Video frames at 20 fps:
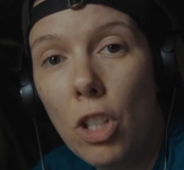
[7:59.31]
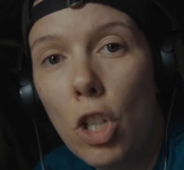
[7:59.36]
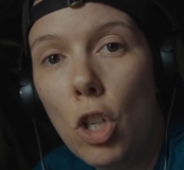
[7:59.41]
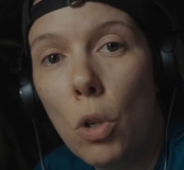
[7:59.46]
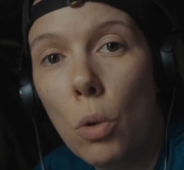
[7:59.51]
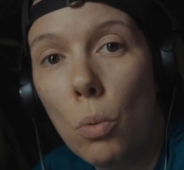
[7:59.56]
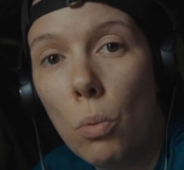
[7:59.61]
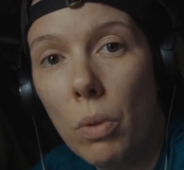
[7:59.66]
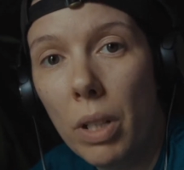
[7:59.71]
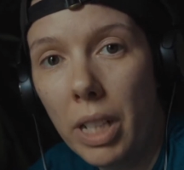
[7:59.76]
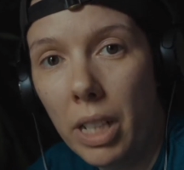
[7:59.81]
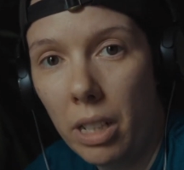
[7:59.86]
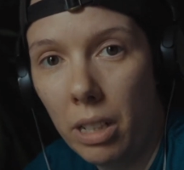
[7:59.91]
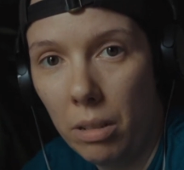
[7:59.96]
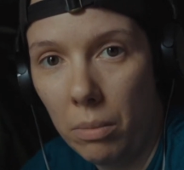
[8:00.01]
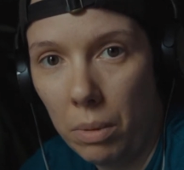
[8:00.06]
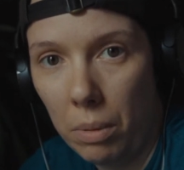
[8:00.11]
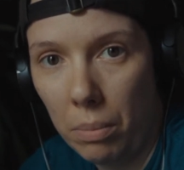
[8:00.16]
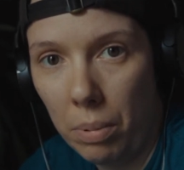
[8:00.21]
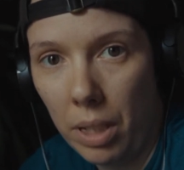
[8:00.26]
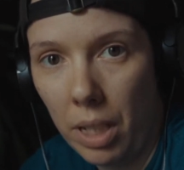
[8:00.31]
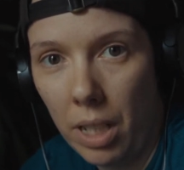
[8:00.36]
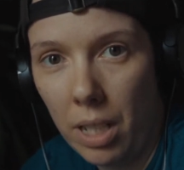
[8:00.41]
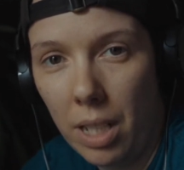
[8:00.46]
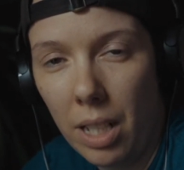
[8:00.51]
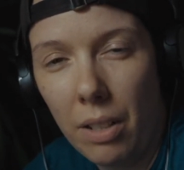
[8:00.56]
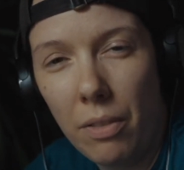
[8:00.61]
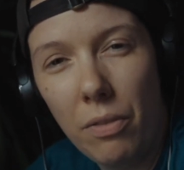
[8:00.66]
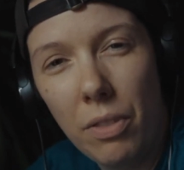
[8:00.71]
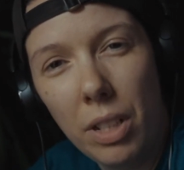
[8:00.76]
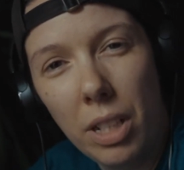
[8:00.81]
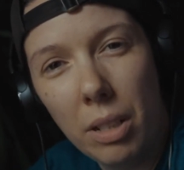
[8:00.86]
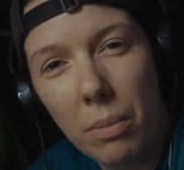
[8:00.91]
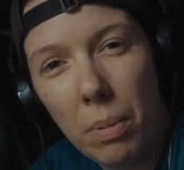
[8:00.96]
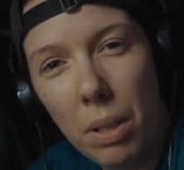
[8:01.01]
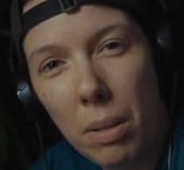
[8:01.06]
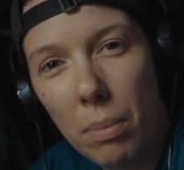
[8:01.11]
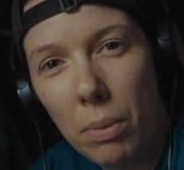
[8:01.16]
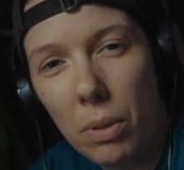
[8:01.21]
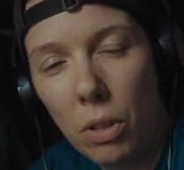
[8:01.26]
curriculum in place, and I feel like
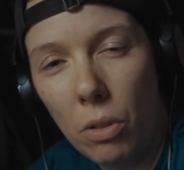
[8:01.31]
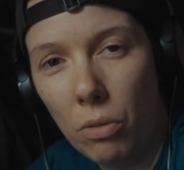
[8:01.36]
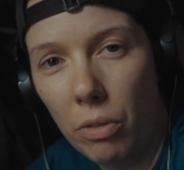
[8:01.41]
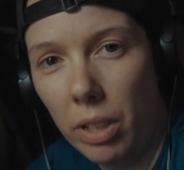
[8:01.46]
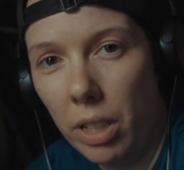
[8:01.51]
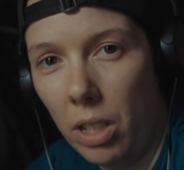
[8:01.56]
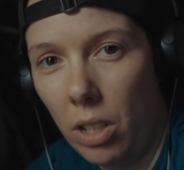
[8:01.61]
people don't really